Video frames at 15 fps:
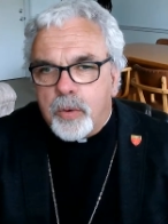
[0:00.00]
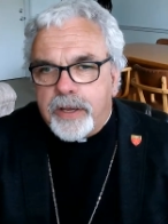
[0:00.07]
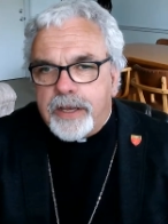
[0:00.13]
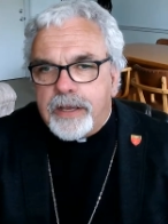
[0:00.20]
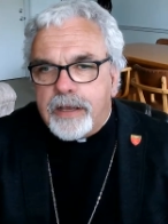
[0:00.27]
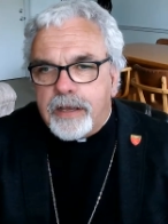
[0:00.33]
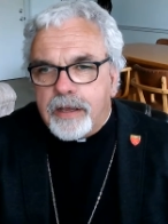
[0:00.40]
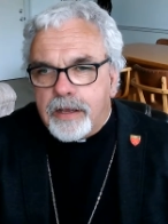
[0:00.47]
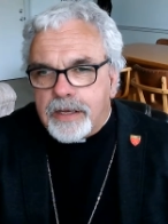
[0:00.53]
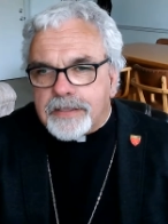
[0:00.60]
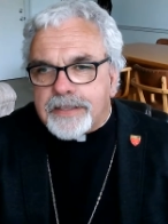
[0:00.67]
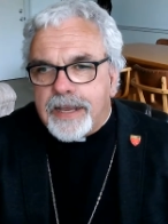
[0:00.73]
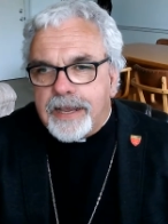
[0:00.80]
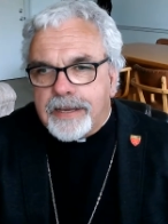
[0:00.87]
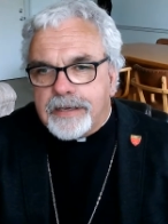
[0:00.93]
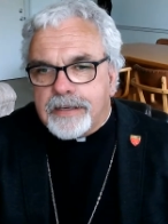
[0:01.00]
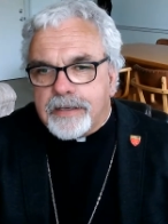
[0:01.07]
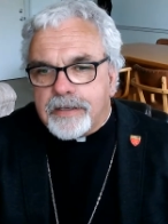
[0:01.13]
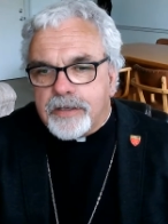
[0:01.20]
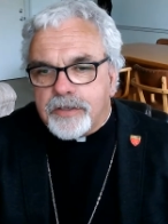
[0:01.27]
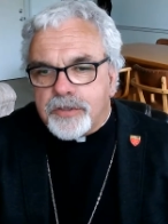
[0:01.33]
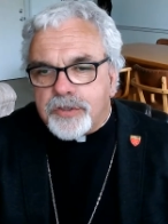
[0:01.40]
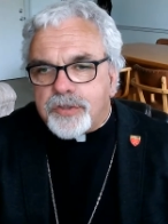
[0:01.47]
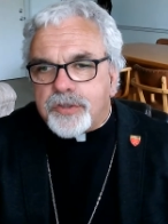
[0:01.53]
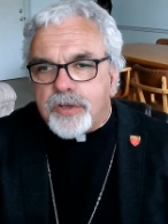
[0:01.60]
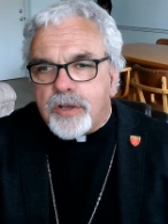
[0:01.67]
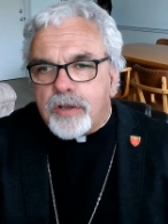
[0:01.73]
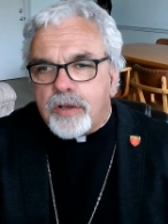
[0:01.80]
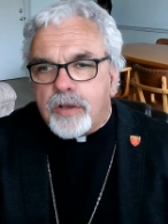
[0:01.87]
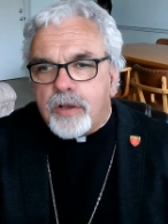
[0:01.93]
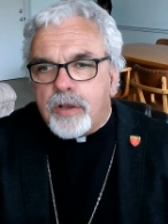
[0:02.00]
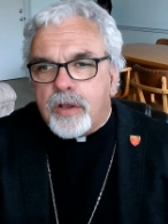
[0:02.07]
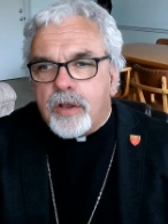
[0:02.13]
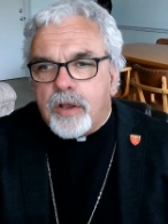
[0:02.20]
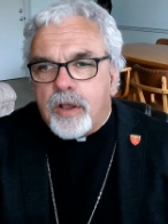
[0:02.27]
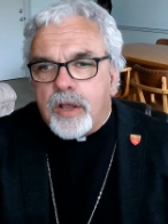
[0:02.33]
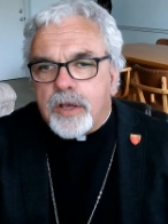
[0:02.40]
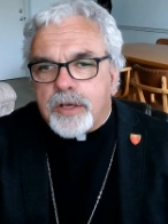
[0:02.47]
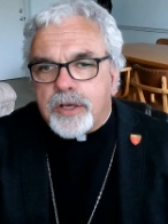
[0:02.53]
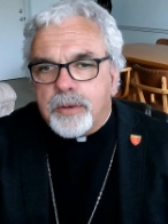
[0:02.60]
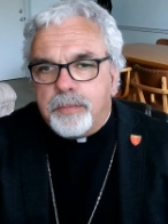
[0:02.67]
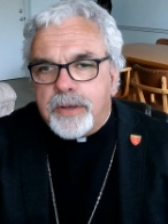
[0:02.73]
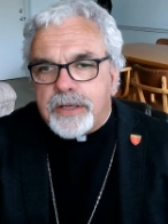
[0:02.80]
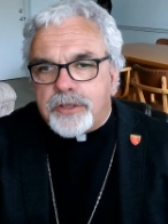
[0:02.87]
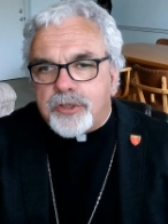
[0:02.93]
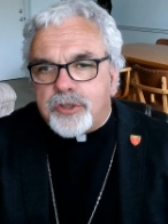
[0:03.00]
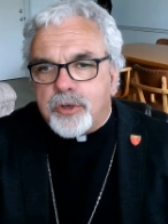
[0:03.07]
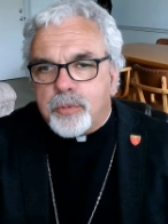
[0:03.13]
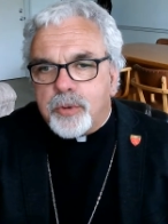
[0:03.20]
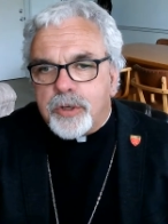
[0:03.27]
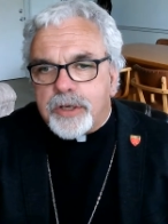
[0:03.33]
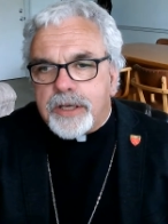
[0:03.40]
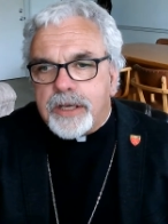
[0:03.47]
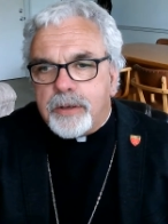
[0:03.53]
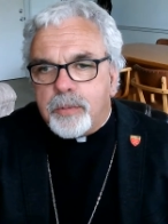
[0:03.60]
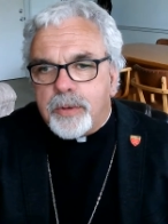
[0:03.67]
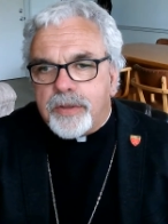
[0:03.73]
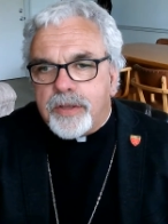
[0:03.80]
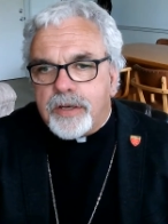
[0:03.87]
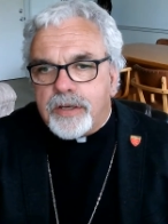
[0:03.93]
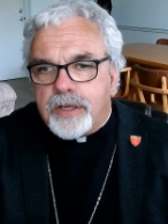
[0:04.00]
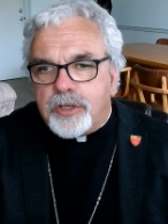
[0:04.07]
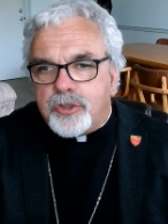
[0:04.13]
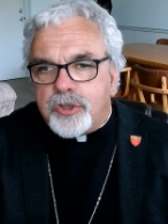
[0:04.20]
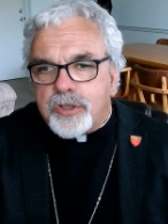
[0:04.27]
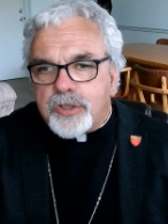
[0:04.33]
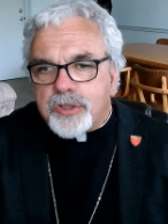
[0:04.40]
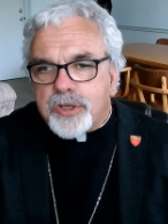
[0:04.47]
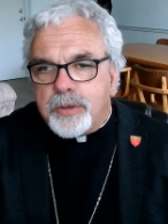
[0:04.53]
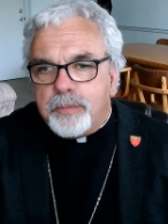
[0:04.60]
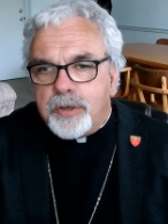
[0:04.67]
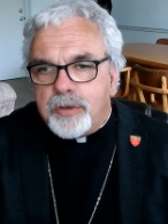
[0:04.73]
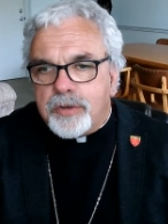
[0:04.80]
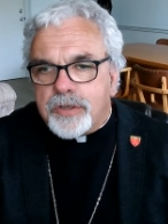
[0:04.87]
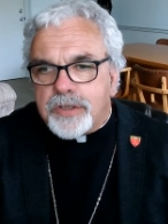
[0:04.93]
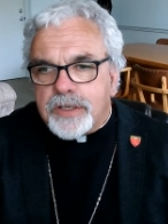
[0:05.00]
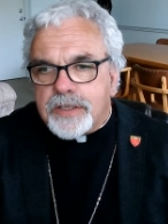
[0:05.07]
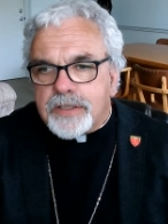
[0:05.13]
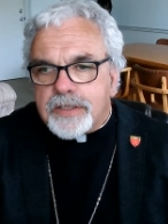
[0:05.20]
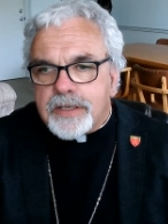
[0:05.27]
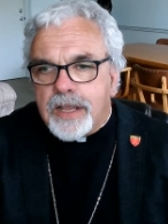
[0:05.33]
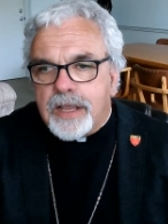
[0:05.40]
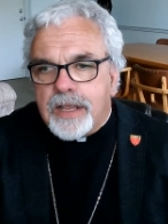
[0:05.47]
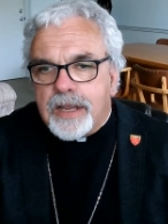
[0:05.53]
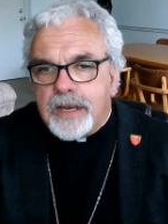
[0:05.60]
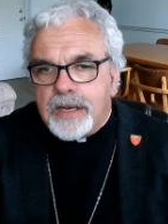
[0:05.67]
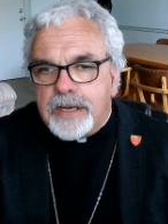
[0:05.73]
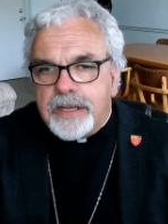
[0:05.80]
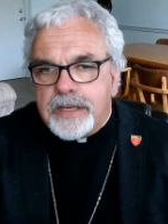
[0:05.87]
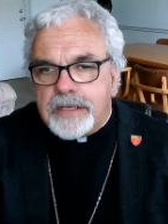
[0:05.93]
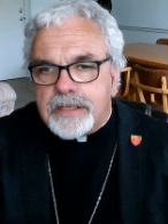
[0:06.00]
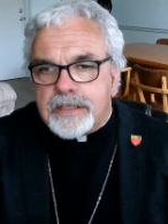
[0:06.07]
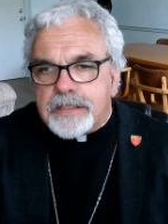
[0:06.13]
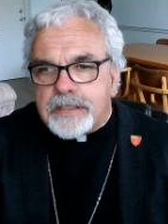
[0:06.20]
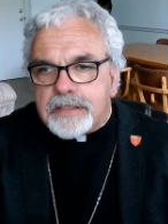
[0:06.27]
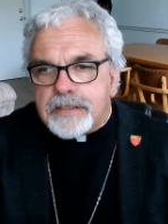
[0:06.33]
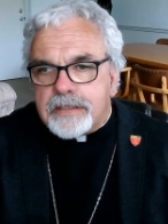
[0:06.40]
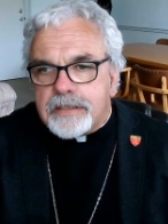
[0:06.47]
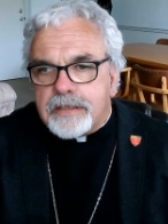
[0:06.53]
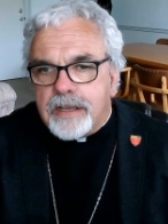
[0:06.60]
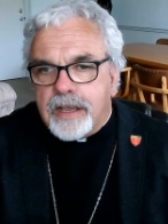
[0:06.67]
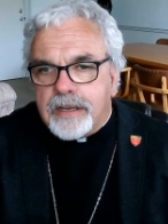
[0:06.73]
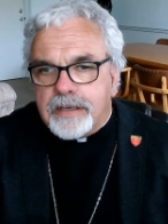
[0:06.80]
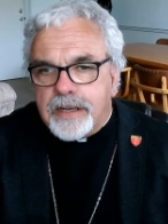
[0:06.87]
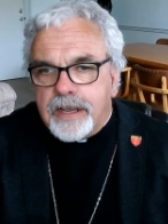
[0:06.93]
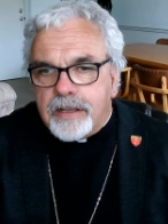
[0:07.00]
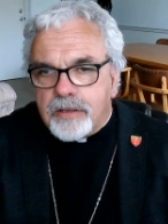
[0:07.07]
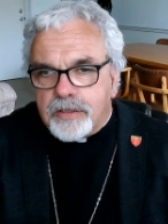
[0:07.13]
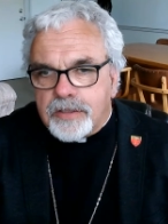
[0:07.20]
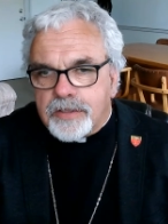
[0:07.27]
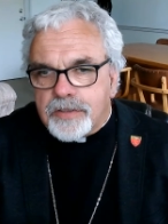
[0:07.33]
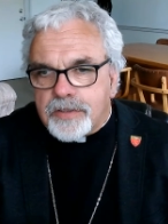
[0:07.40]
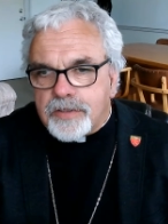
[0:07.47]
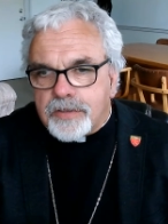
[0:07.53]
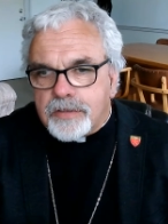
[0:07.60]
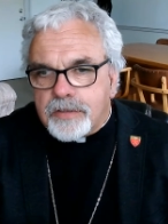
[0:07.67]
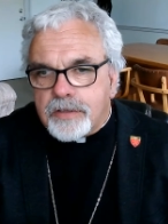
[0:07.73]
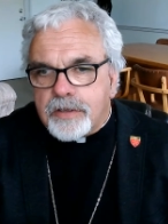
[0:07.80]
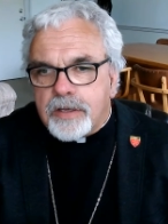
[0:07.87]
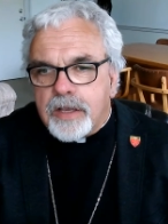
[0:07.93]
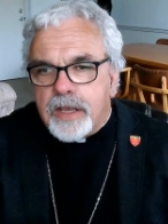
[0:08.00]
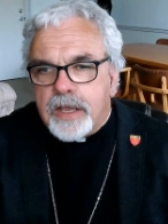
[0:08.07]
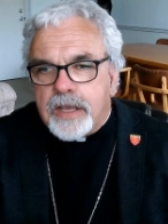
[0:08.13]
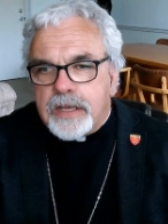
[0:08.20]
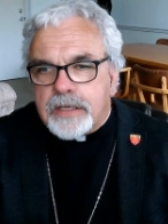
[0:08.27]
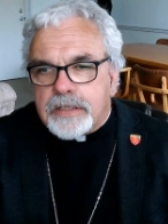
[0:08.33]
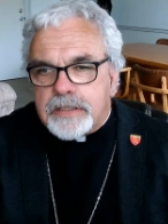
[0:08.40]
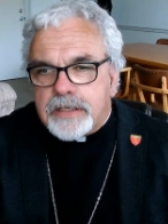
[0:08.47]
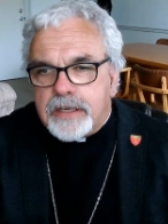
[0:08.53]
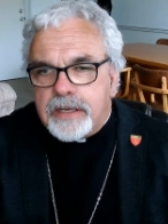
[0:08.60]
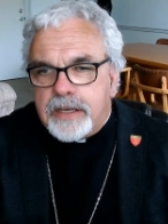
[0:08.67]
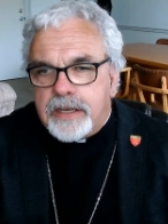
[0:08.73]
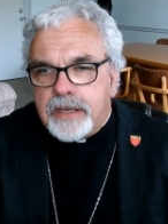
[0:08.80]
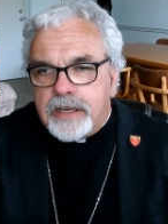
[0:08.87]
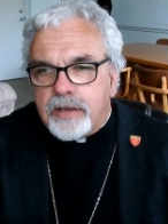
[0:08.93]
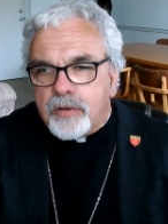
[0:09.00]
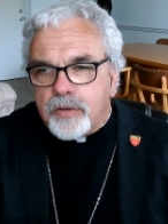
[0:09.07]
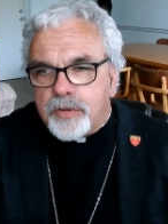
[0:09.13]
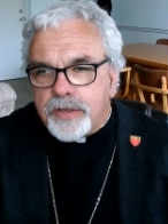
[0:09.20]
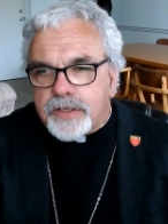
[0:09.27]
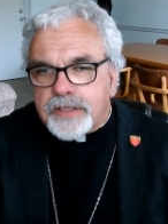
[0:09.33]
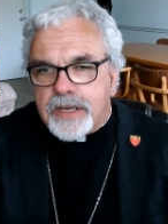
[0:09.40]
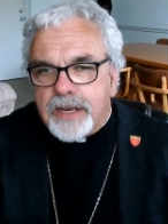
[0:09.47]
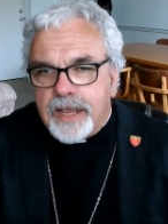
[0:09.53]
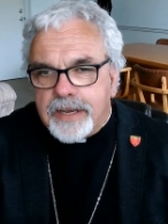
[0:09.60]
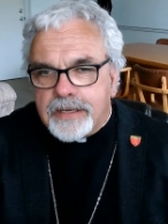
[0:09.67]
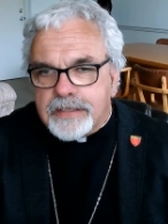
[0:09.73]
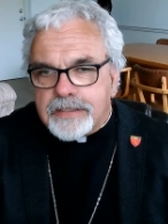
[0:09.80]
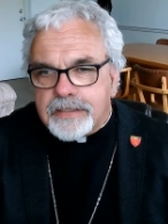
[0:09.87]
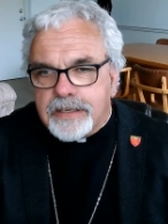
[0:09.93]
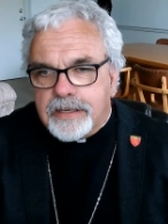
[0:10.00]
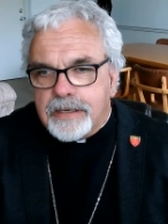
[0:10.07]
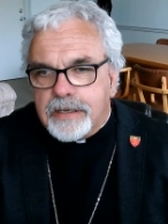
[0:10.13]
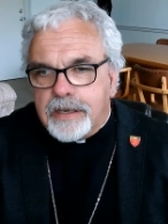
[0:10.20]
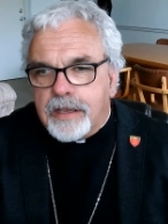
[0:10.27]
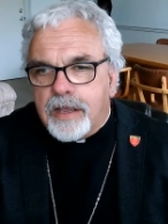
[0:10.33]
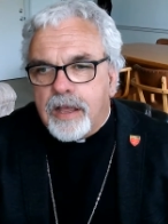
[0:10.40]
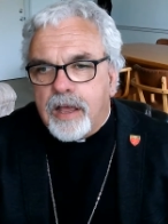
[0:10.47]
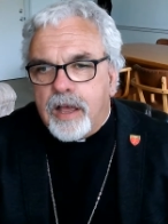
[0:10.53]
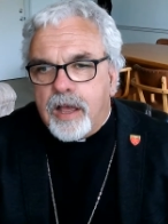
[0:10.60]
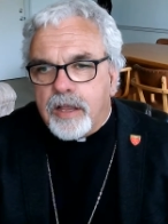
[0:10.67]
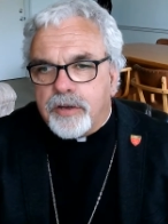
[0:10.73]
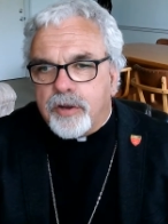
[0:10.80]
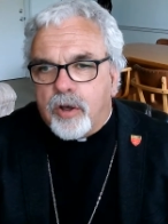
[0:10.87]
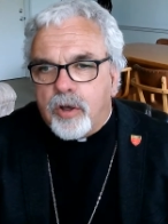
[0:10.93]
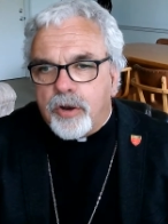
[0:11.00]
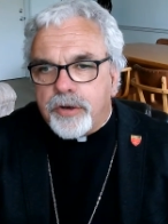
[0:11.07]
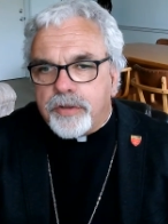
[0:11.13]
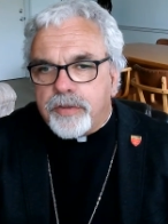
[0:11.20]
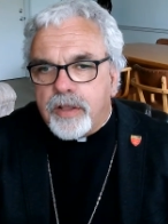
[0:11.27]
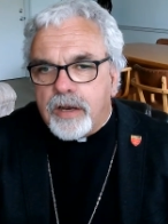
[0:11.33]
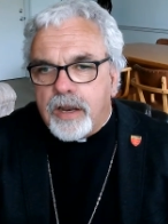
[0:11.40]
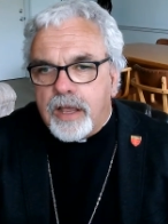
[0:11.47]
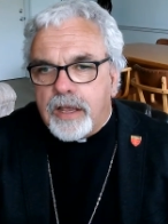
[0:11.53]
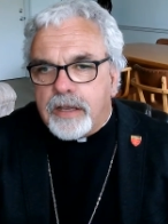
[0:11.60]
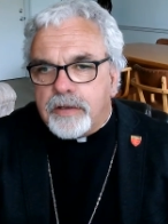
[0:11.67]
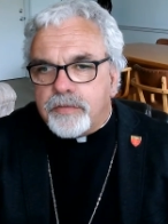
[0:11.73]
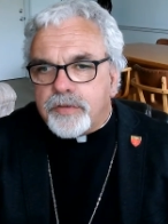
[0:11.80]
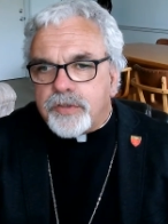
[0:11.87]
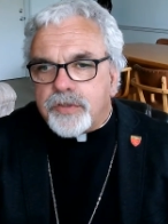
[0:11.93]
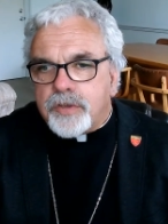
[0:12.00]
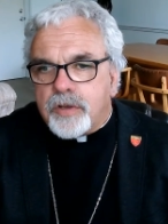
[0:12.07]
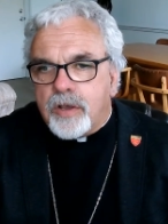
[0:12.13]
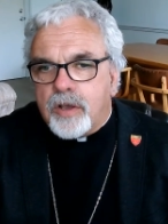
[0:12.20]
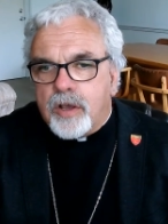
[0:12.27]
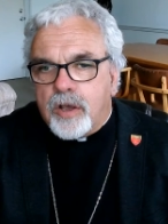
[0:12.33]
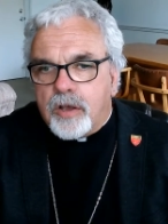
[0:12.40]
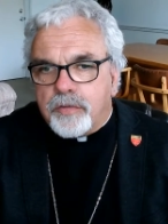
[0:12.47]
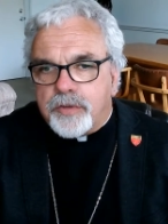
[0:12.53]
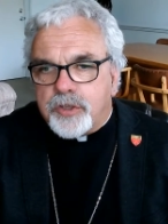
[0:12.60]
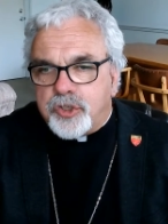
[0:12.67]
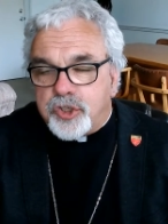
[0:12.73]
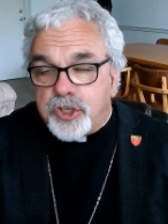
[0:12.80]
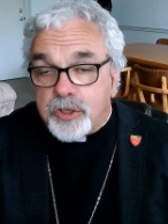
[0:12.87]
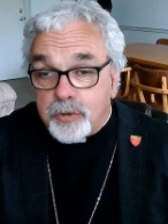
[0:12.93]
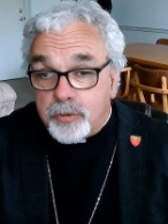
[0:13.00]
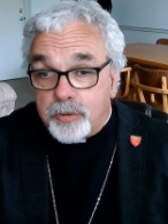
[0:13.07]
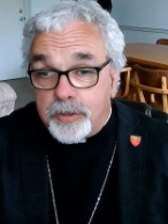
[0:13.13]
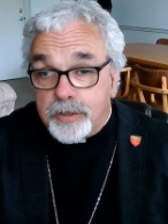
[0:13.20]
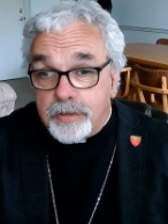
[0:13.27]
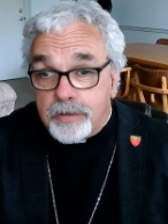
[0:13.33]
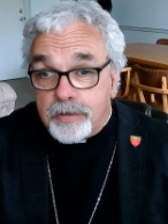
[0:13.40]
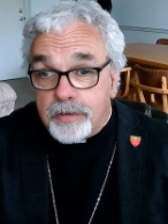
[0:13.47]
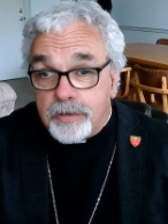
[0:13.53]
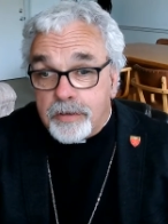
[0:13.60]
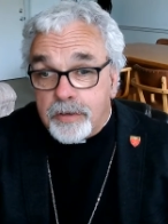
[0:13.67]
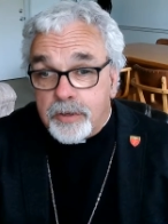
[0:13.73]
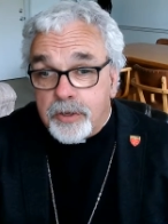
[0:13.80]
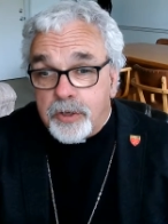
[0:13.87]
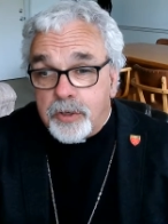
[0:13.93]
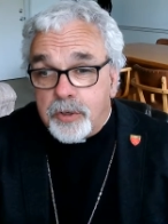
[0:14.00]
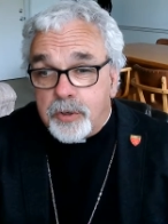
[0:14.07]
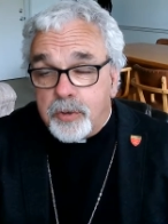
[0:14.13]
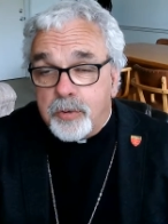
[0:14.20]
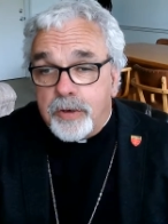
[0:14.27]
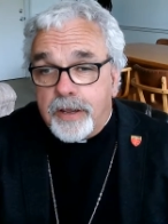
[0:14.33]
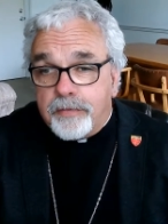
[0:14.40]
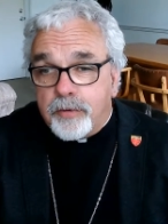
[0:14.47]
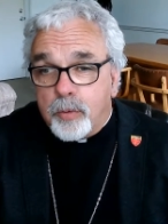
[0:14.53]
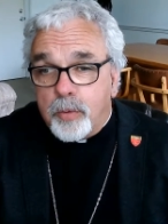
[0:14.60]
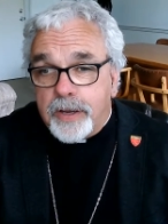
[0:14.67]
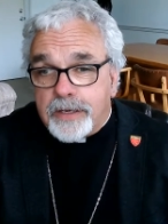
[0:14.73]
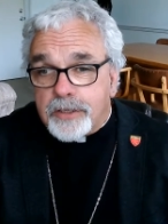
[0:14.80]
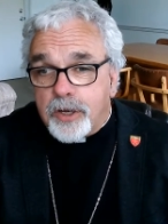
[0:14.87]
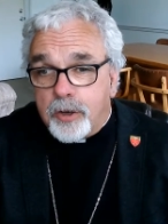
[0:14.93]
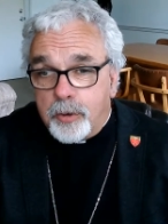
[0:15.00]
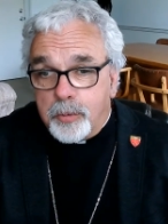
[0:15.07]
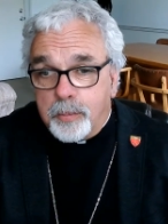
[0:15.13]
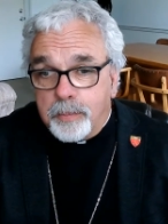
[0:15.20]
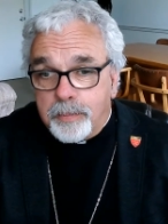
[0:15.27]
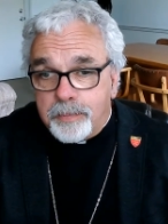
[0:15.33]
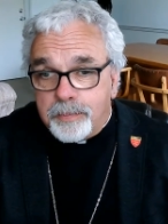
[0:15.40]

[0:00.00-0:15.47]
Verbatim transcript: We, as Anglicans, commit to working with Indigenous communities, leaders and elders to heal this legacy and honour the lives of the children who never went home.